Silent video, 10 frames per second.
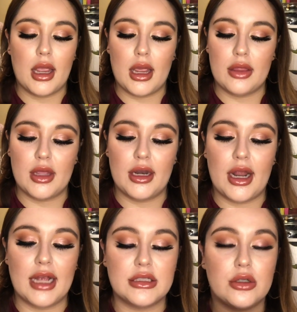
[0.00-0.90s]
And then it
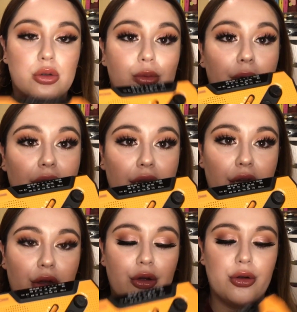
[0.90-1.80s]
has a
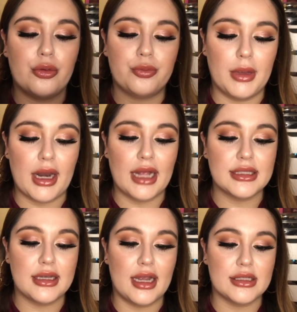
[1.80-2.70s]
radio. It
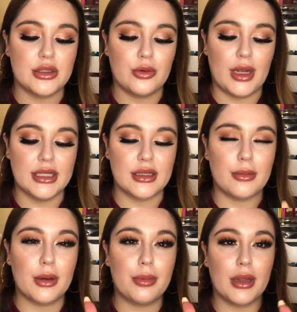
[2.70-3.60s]
has an SOS. I'm
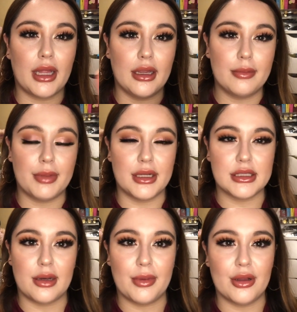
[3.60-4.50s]
gonna play it, but it's
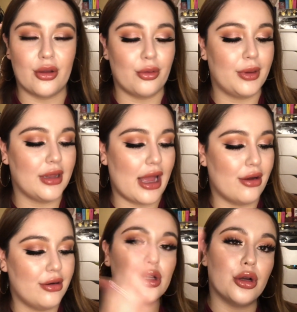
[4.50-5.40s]
gonna be a little bit
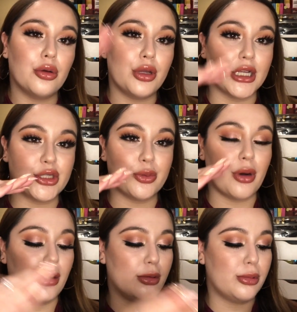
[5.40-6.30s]
loud, so you guys should
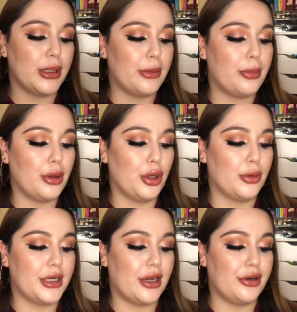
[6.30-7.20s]
probably
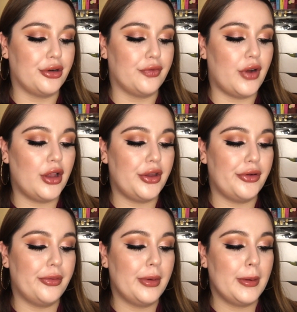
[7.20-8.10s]
lower down your volume.